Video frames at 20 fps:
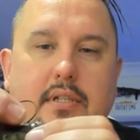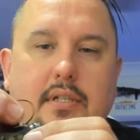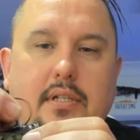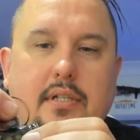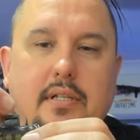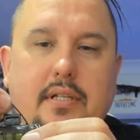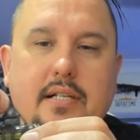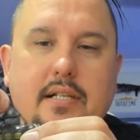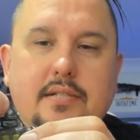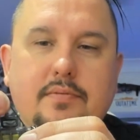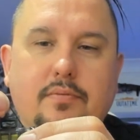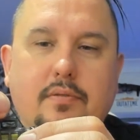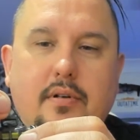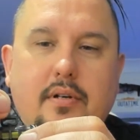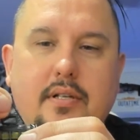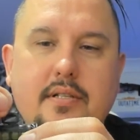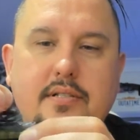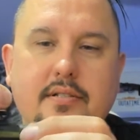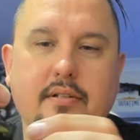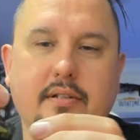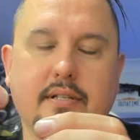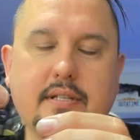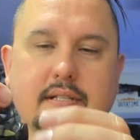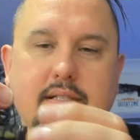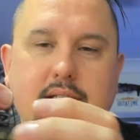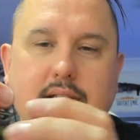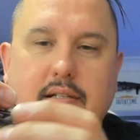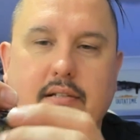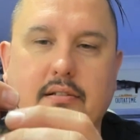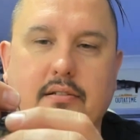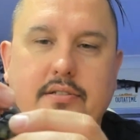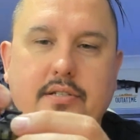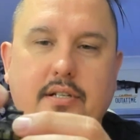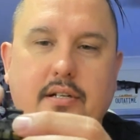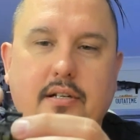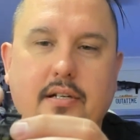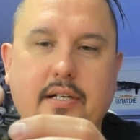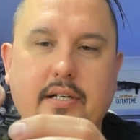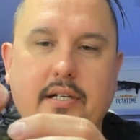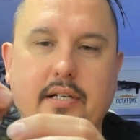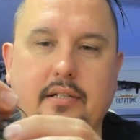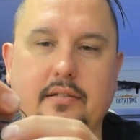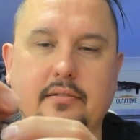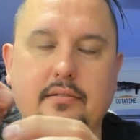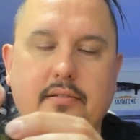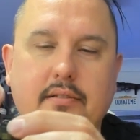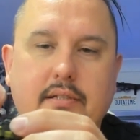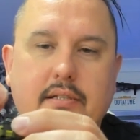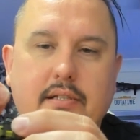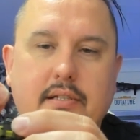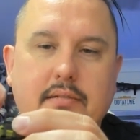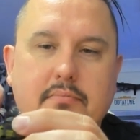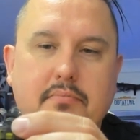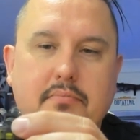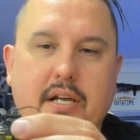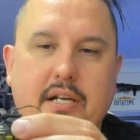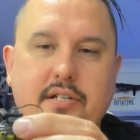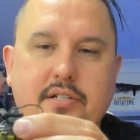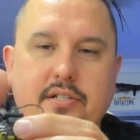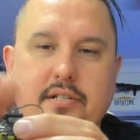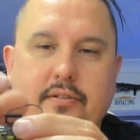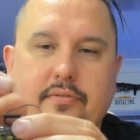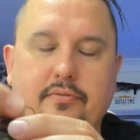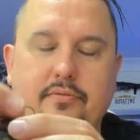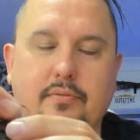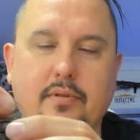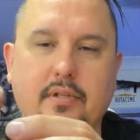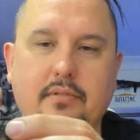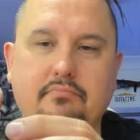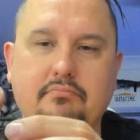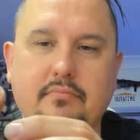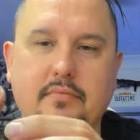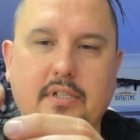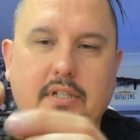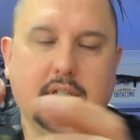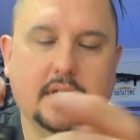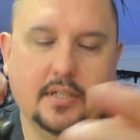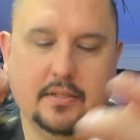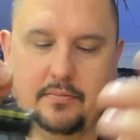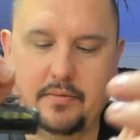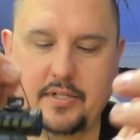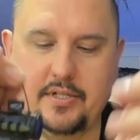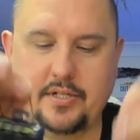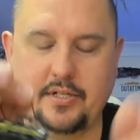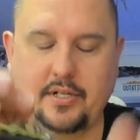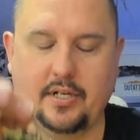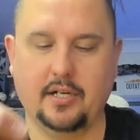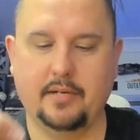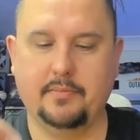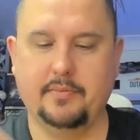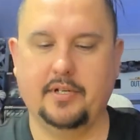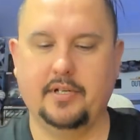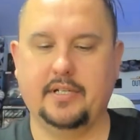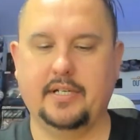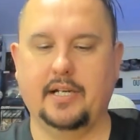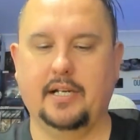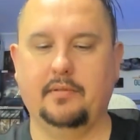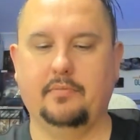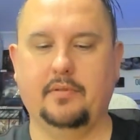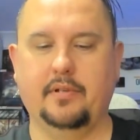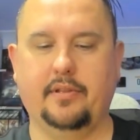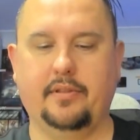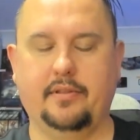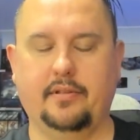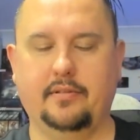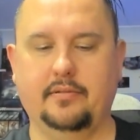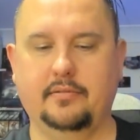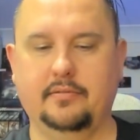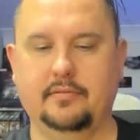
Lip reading: And that's why it's got this little tiny makeshift one, which I'm okay with.